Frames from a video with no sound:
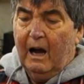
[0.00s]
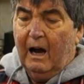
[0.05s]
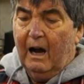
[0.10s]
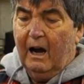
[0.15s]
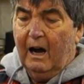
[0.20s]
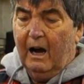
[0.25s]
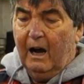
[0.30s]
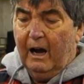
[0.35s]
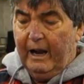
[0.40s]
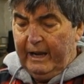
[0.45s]

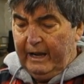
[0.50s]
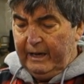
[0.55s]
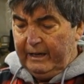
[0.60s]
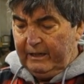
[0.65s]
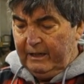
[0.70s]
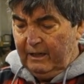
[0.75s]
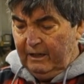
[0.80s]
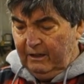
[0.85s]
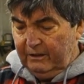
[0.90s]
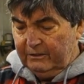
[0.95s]
I
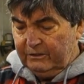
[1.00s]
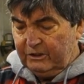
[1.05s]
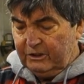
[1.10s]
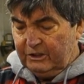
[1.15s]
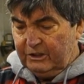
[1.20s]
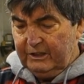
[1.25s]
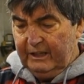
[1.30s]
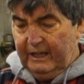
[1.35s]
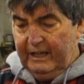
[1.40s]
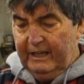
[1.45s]
can't
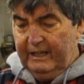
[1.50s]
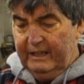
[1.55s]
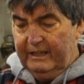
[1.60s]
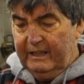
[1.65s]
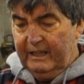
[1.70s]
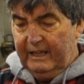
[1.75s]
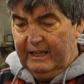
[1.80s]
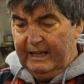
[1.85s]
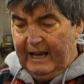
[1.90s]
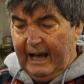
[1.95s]
see
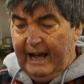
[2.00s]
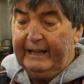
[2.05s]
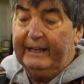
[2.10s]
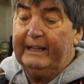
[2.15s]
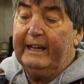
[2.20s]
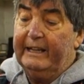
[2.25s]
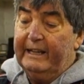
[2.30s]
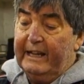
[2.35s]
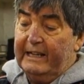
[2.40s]
the Allen key.